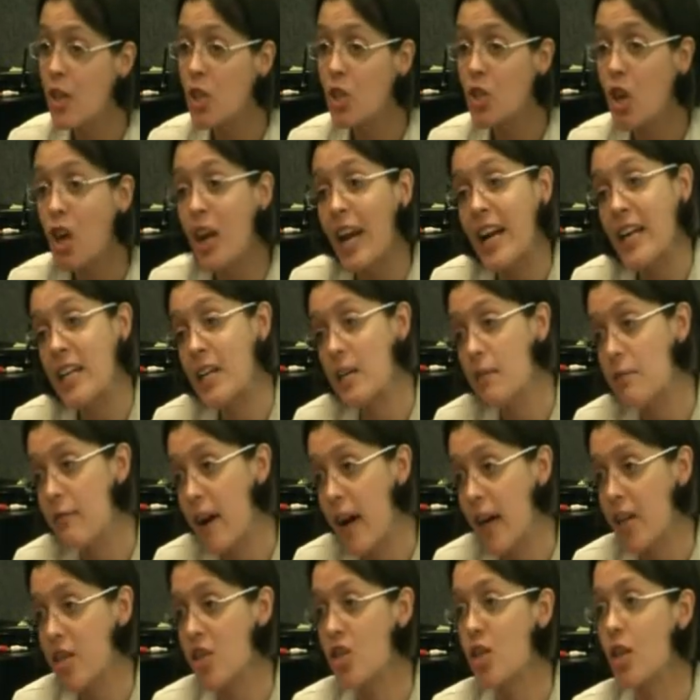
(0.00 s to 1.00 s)
collective
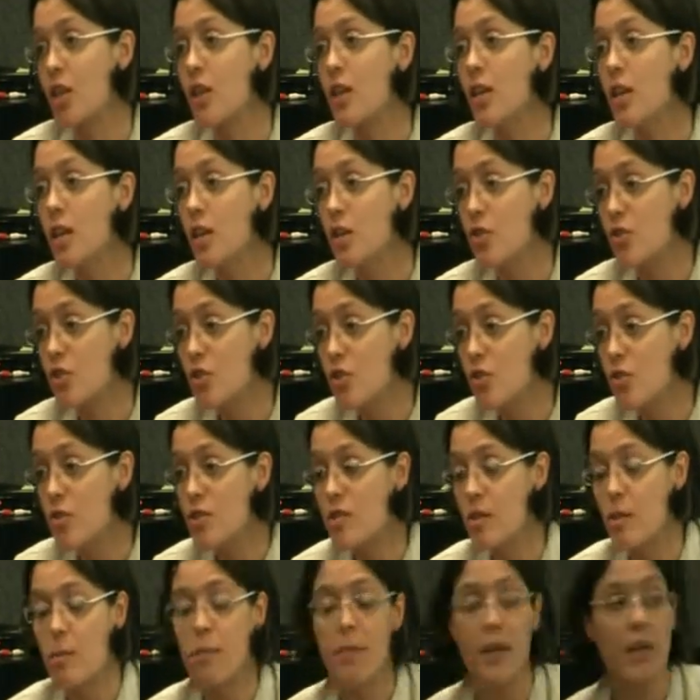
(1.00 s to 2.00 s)
action to do
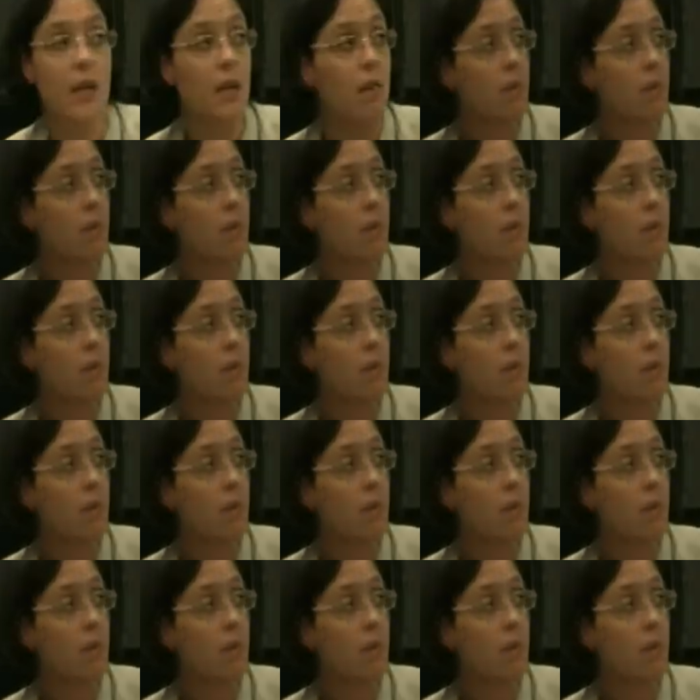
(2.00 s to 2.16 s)
something